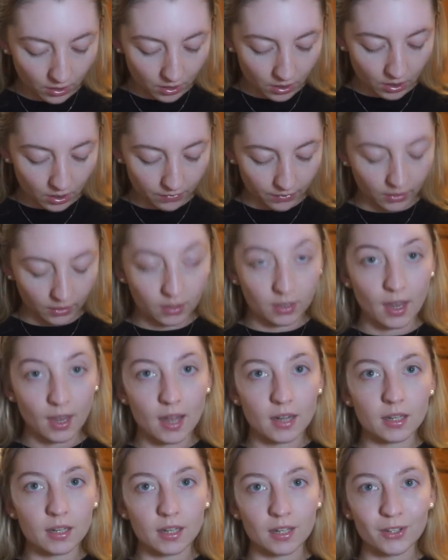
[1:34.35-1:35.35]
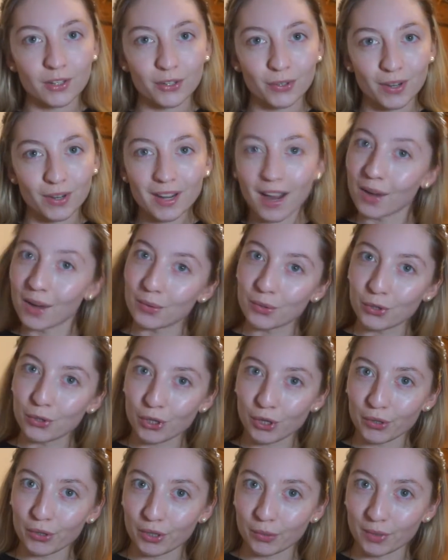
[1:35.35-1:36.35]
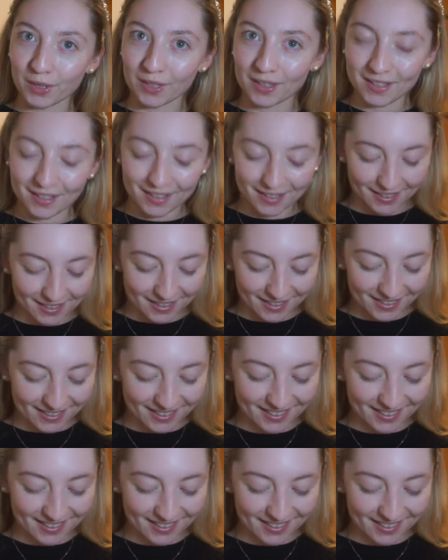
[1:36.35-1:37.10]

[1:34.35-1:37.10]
If I can get into it, I will show you what it looks like.